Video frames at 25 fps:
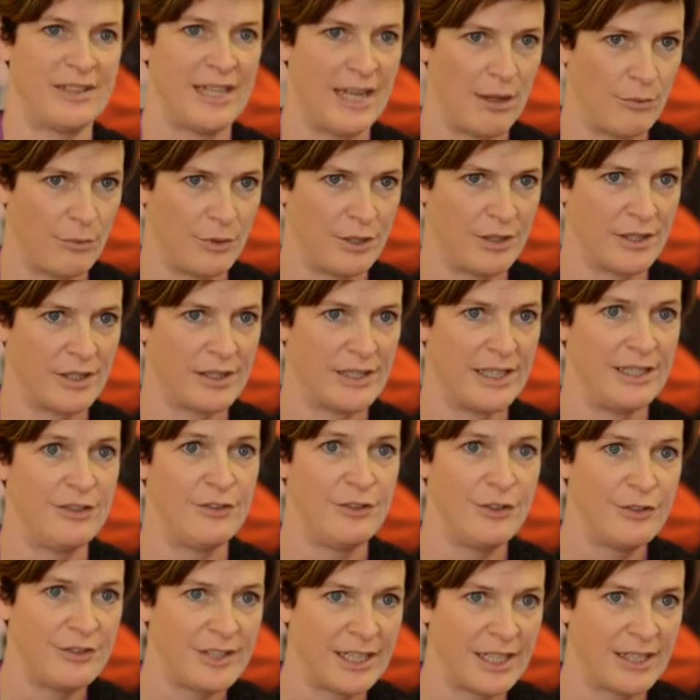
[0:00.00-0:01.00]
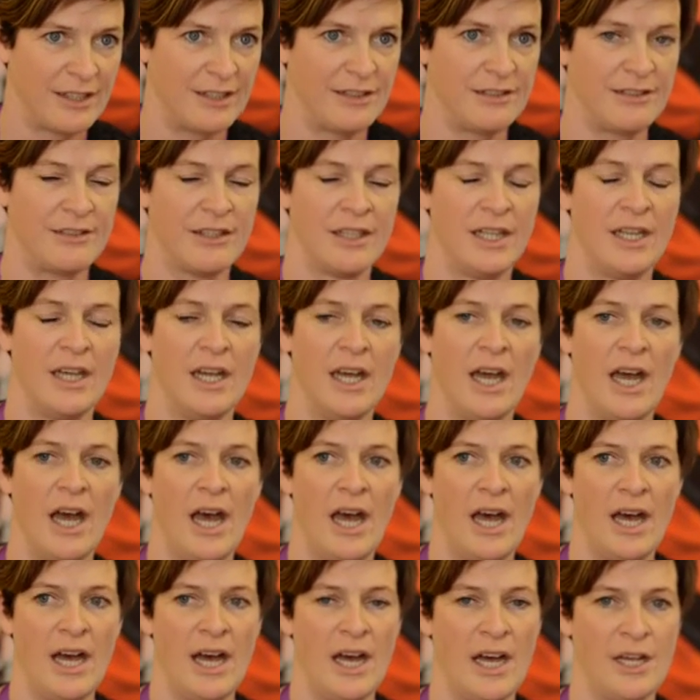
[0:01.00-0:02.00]
network in New Zealand
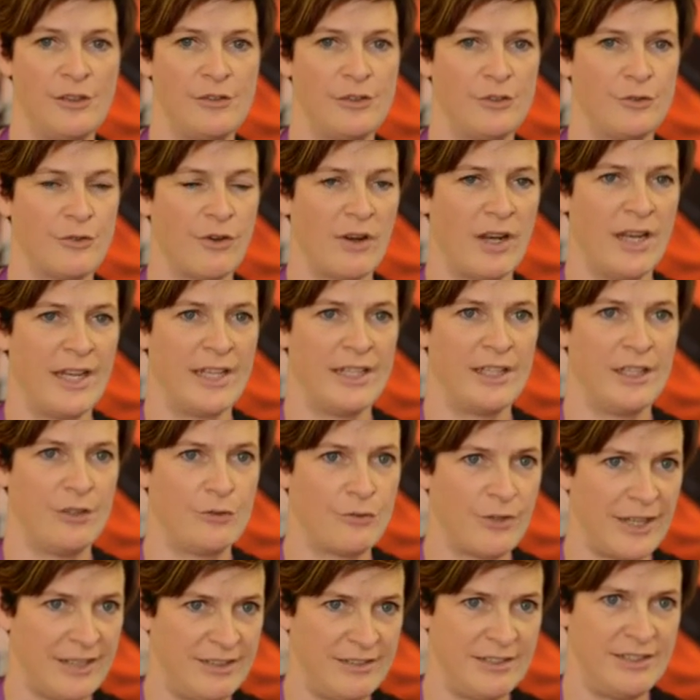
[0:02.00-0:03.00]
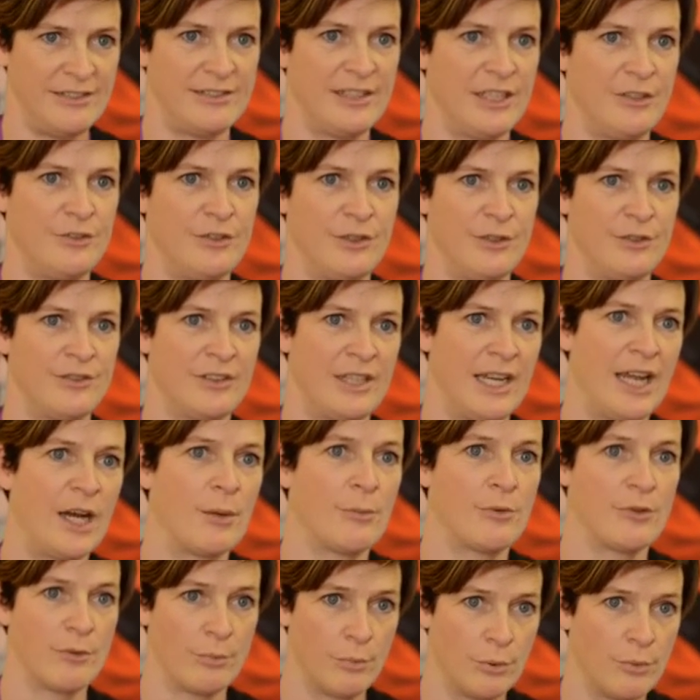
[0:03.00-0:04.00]
to try and address these issues and
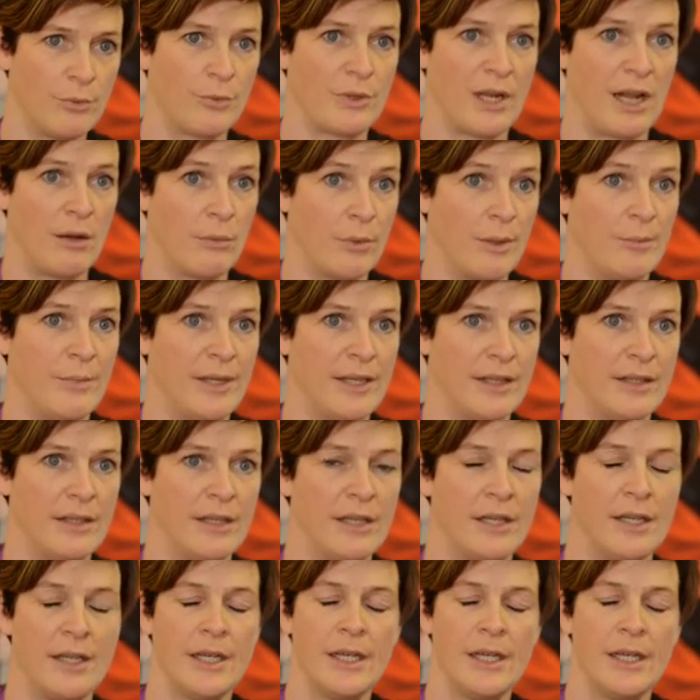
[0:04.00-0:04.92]
help support our women.